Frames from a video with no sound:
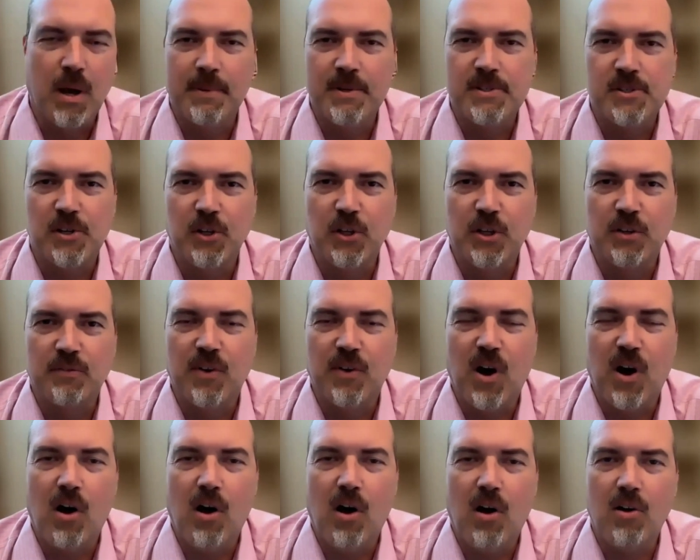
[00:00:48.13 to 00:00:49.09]
companies are looking
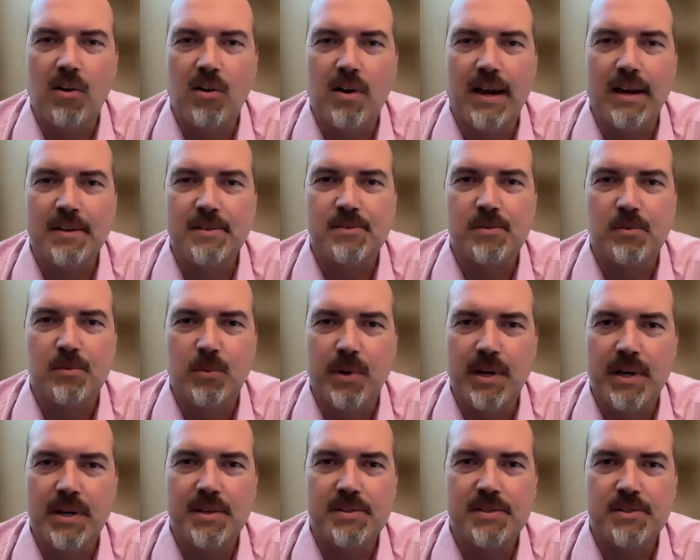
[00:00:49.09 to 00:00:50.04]
for all kinds of
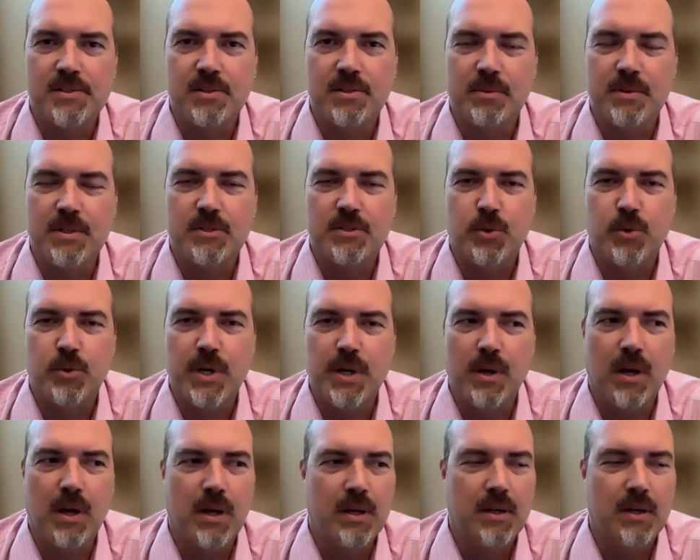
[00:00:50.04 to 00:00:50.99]
ways to
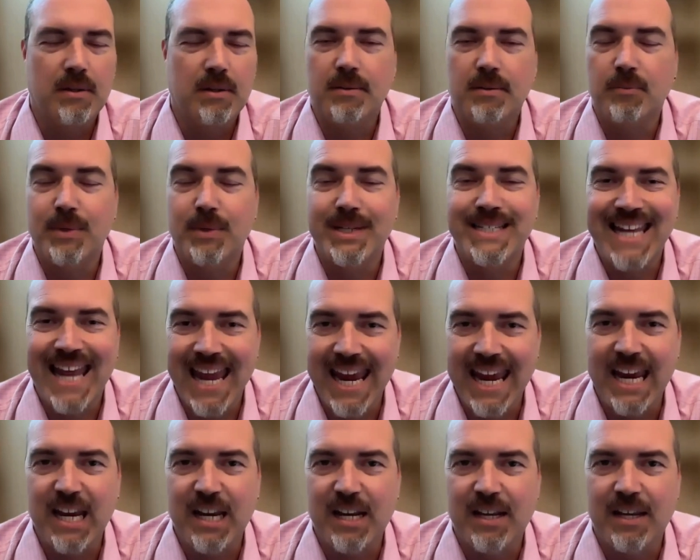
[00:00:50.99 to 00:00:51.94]

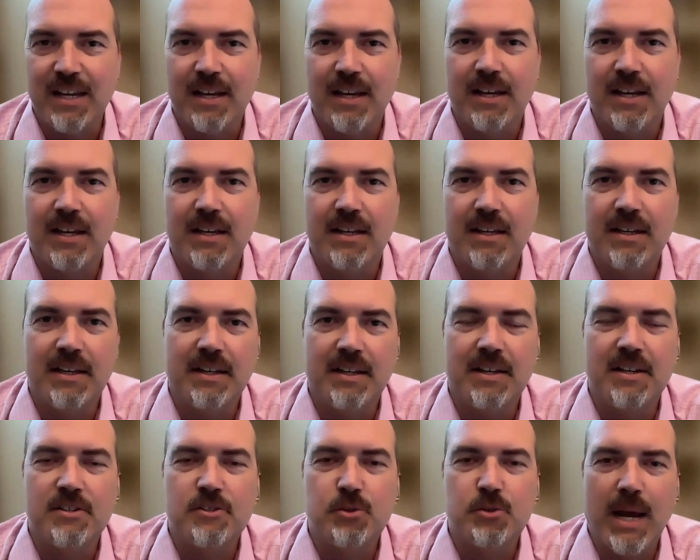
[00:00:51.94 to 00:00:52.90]
retain
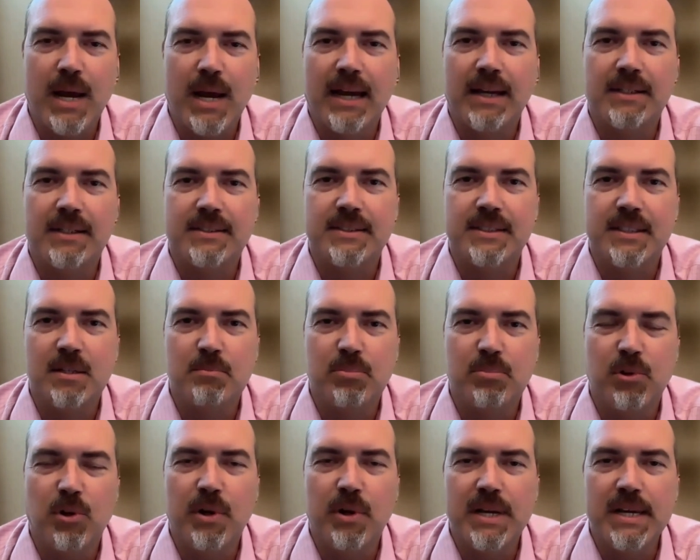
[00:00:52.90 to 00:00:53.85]
and attract
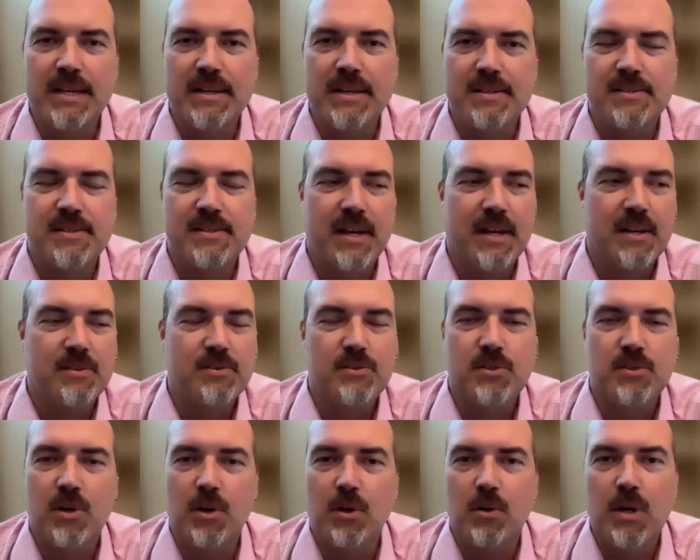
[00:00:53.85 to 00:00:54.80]
employees. And
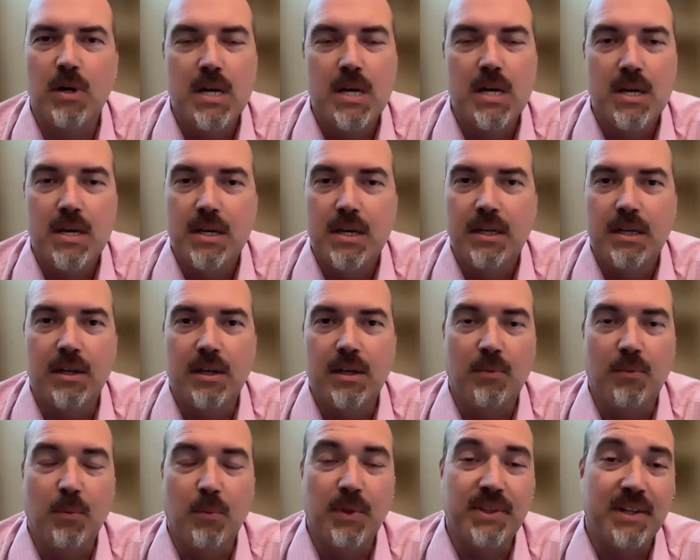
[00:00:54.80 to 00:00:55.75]
so,
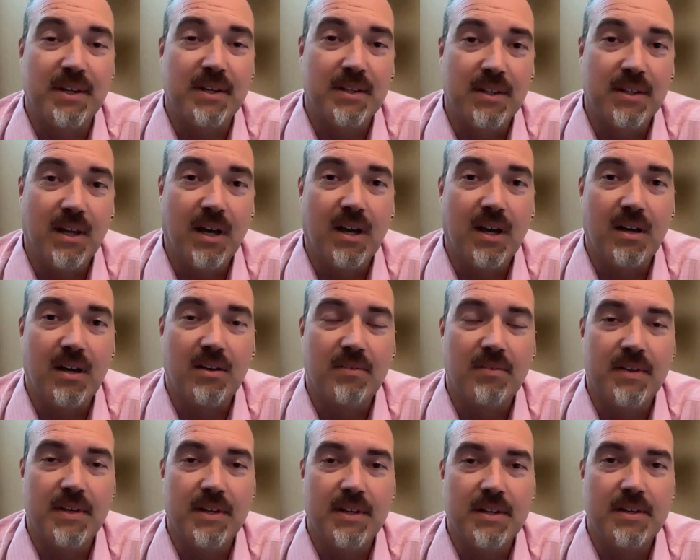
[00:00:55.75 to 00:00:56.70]
what they
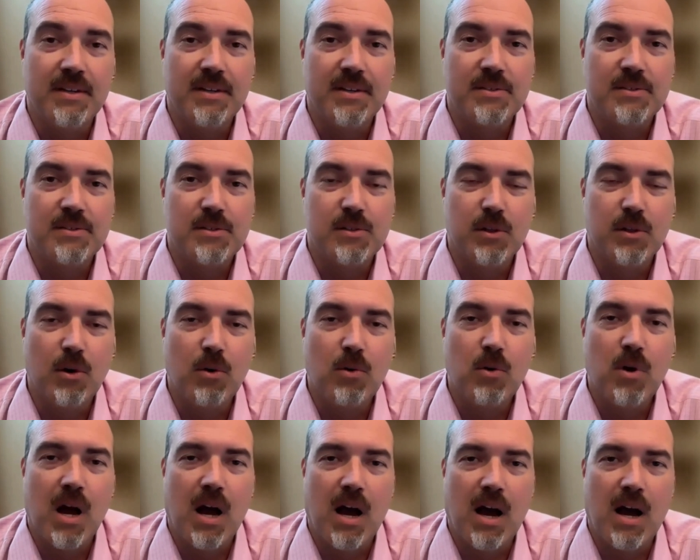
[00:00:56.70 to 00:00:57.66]
love is
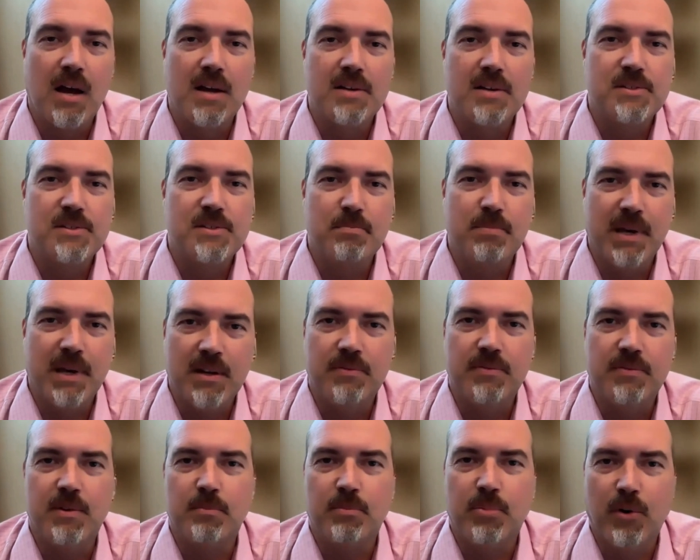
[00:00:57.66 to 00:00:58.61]
low-cost
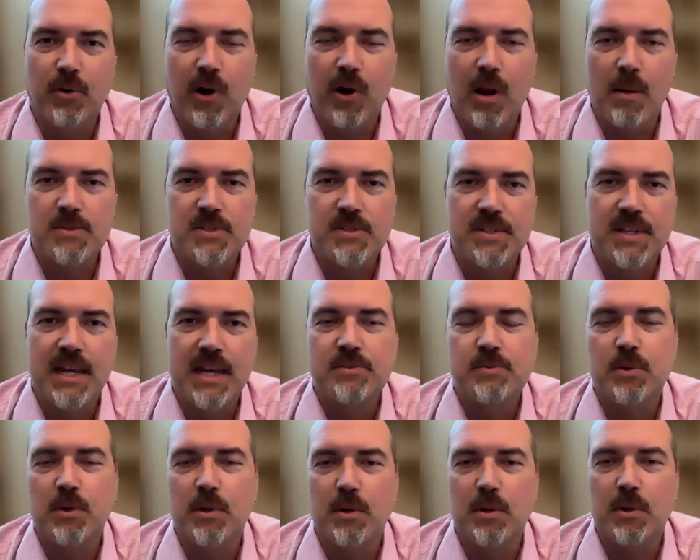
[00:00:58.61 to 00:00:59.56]
benefit programs. And
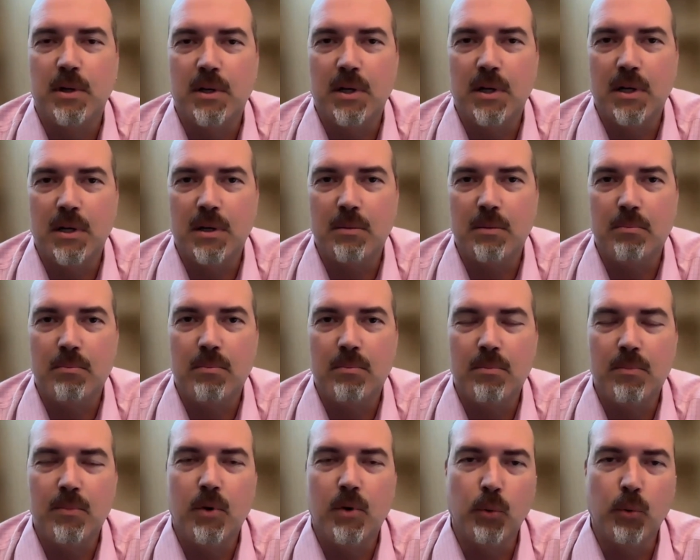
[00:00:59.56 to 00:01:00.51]
that's what a
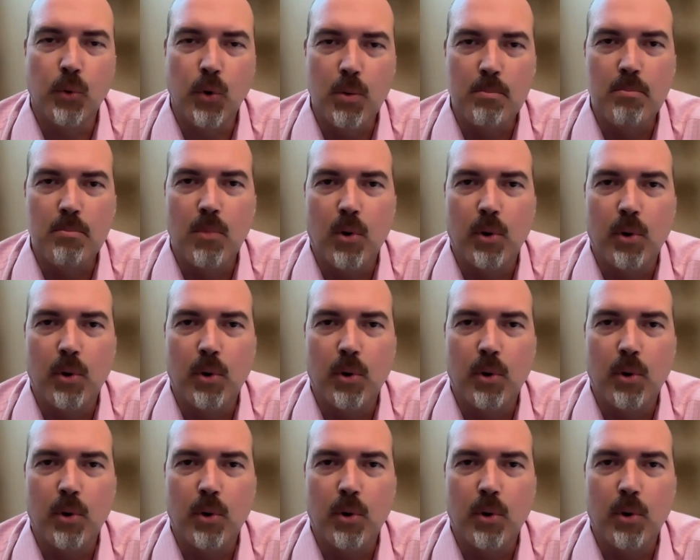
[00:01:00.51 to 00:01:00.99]
group